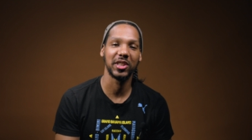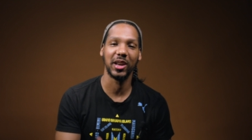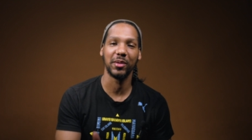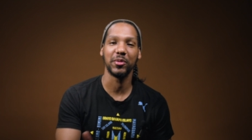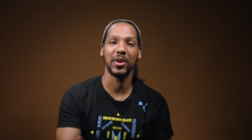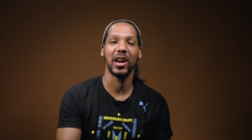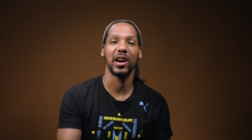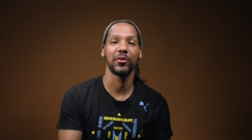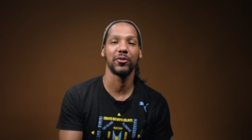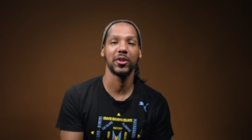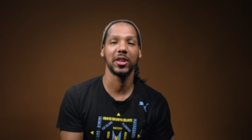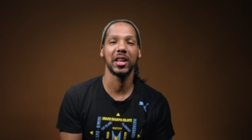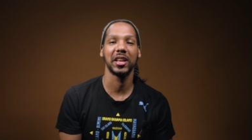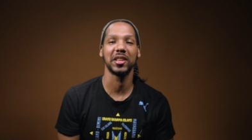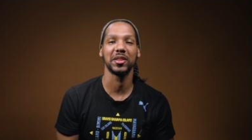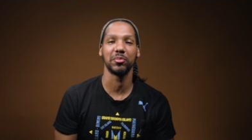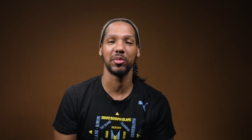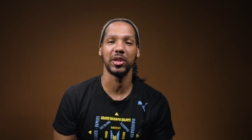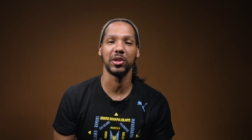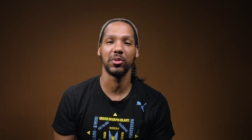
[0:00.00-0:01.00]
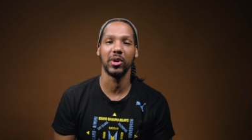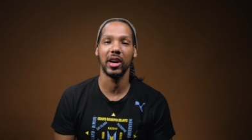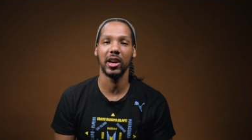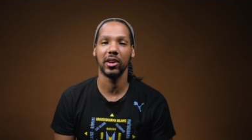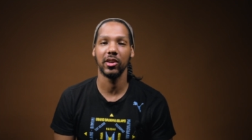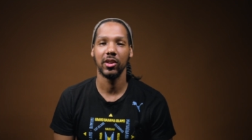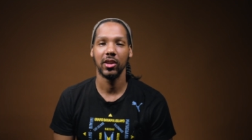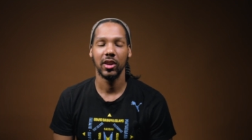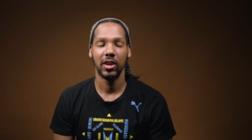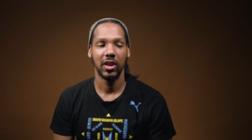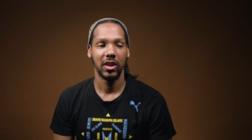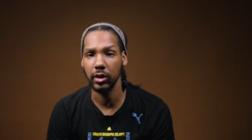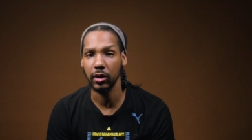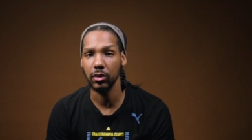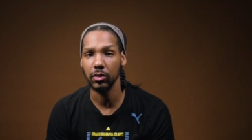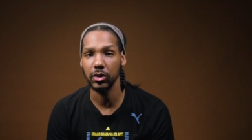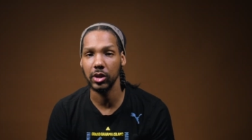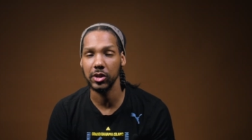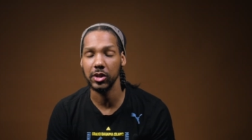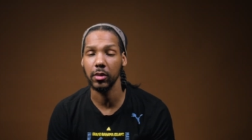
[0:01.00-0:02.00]
up? Yeah, I feel like it's been a while.
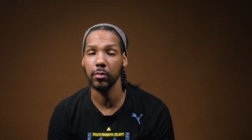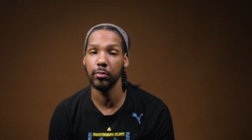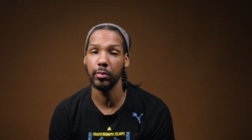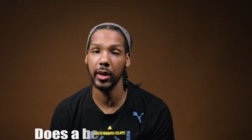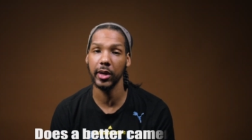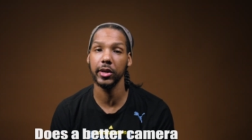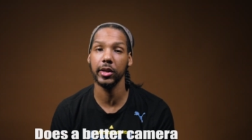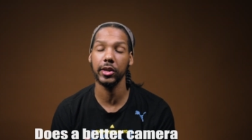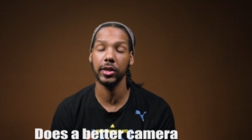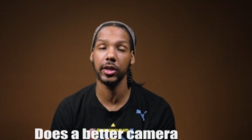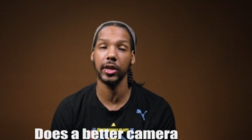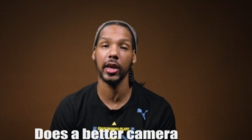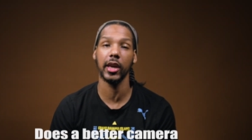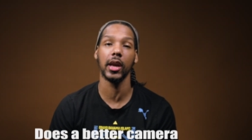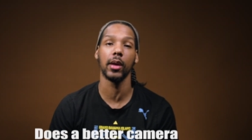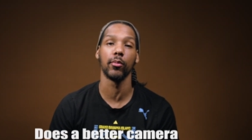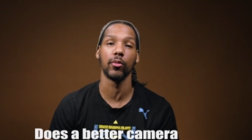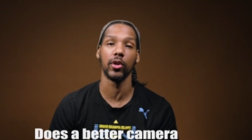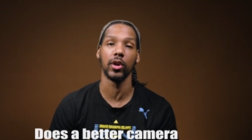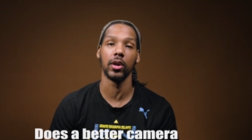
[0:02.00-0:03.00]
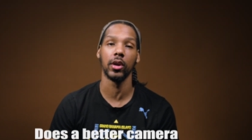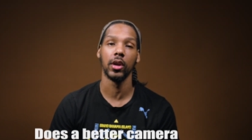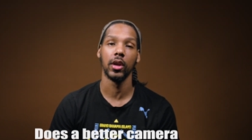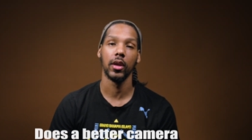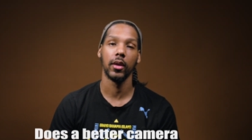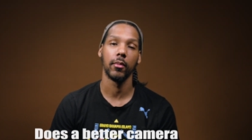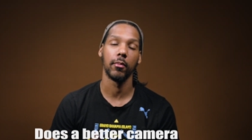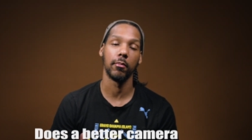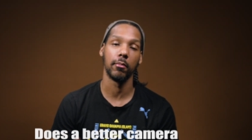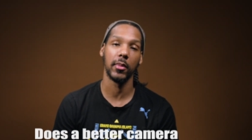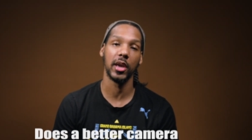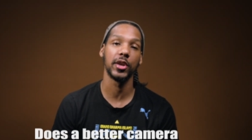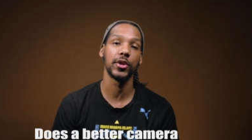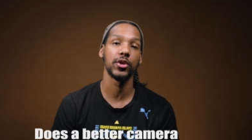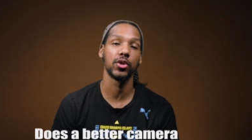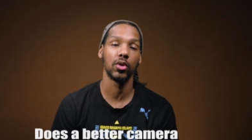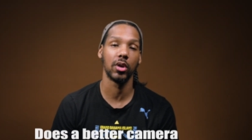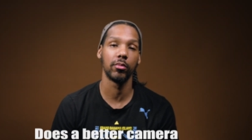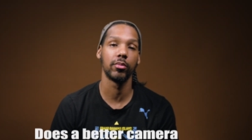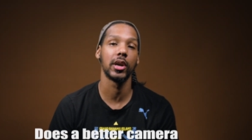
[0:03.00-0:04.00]
Yo, does a better camera
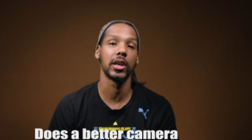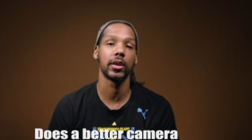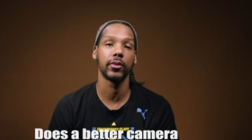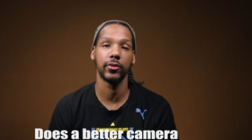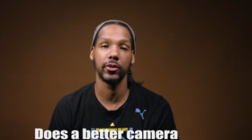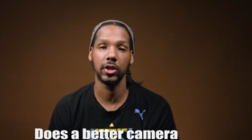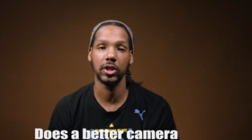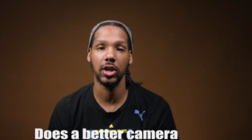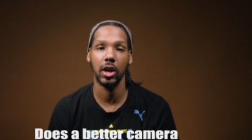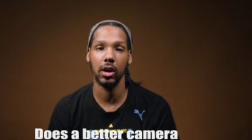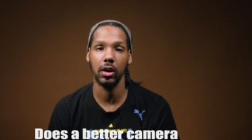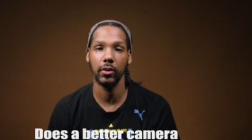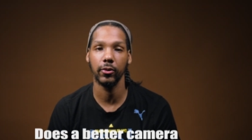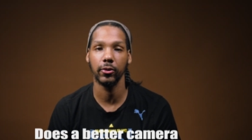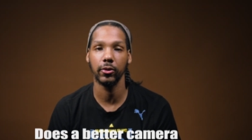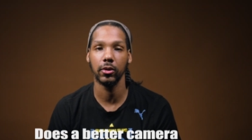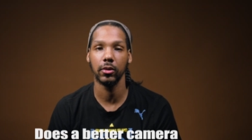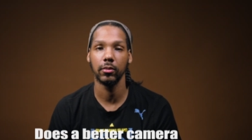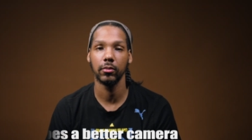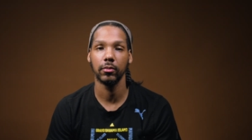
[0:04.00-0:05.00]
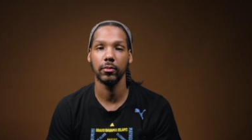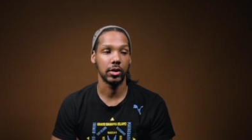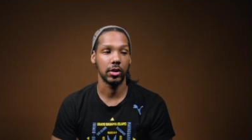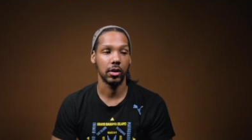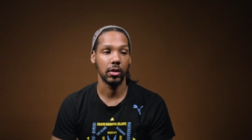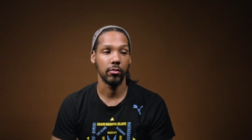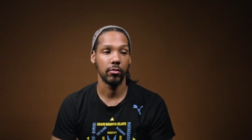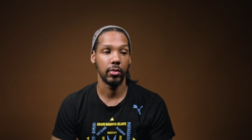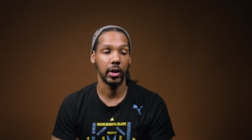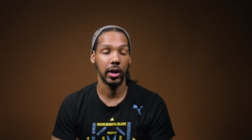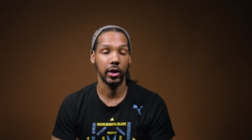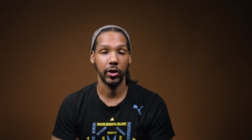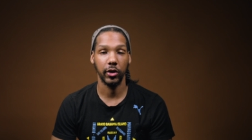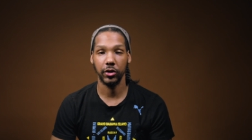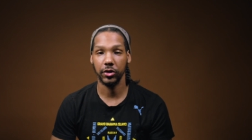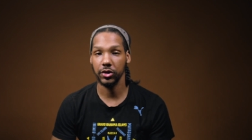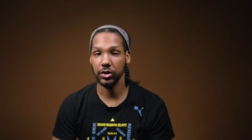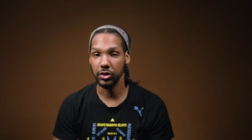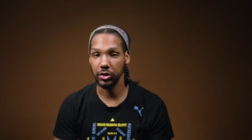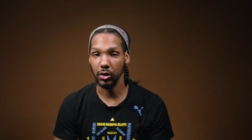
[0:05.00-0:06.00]
make you a better photographer? Does a better
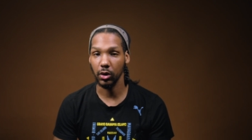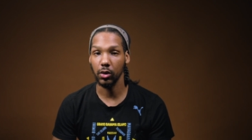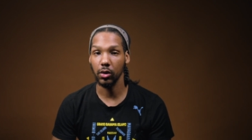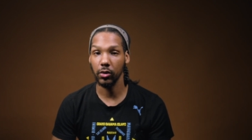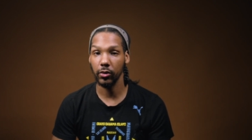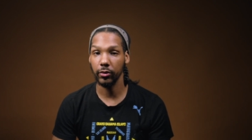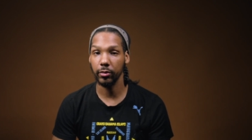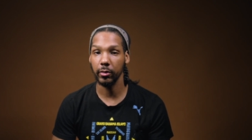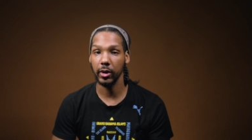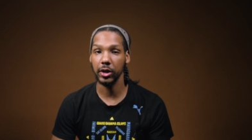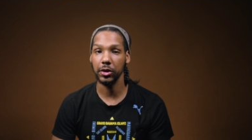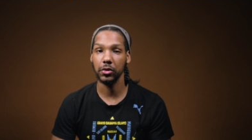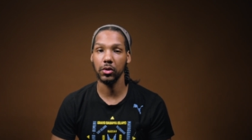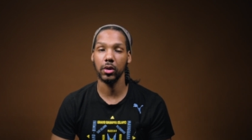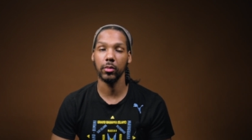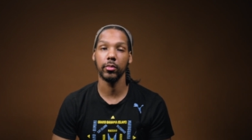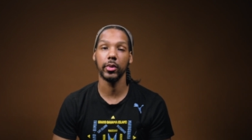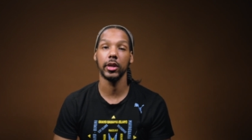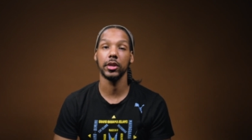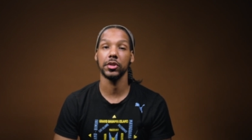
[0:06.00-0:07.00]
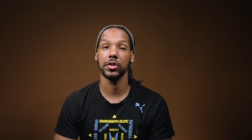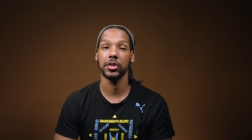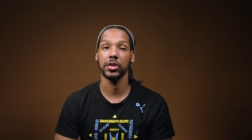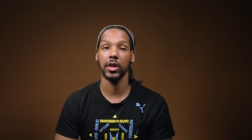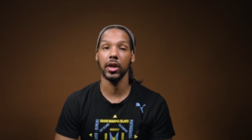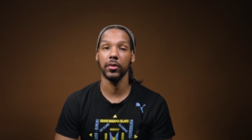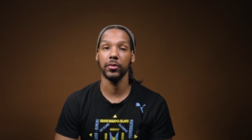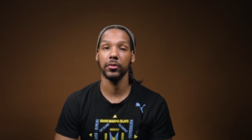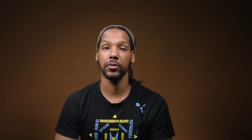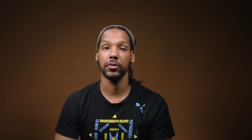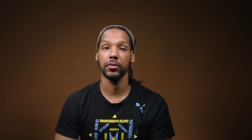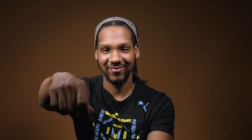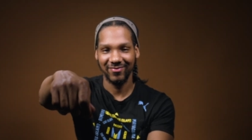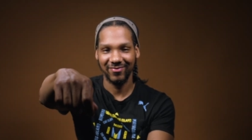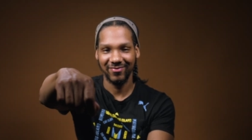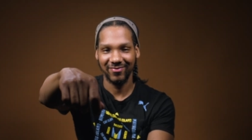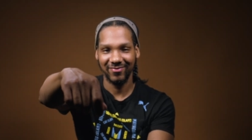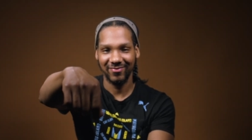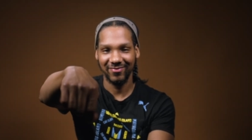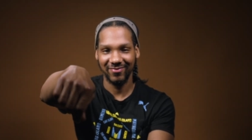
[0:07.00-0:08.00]
stove make you a better chef?
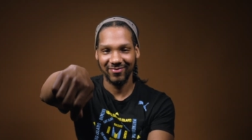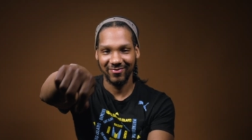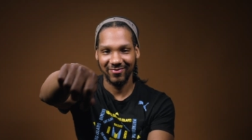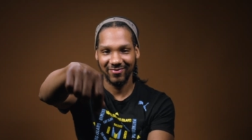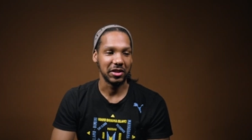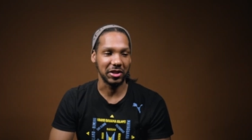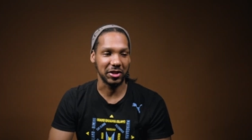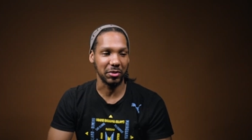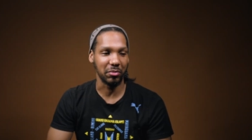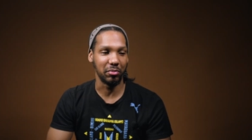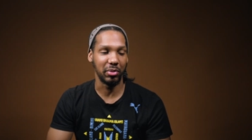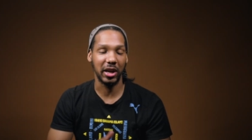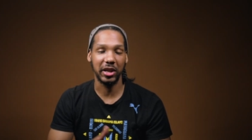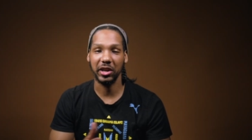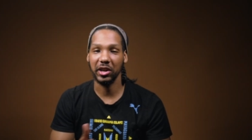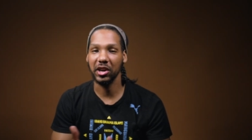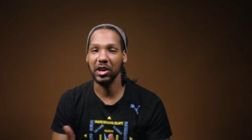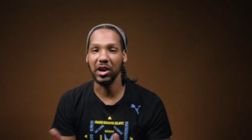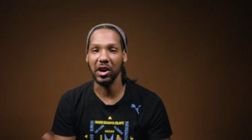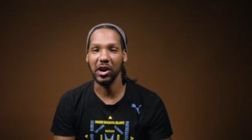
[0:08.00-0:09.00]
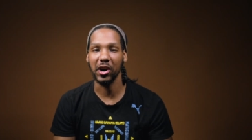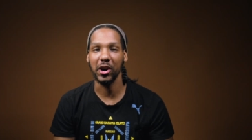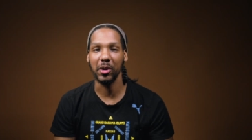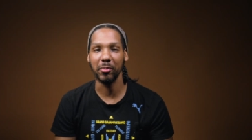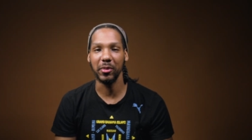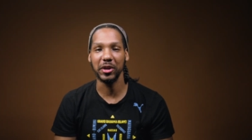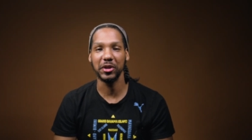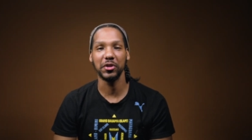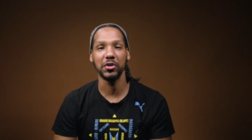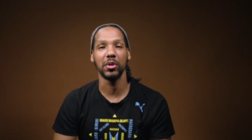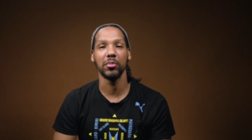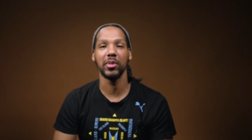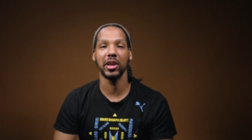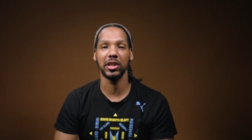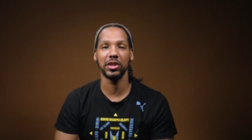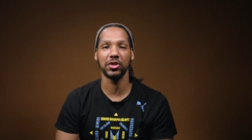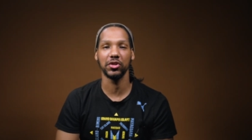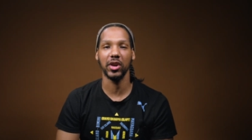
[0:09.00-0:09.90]
Does a better car make you a better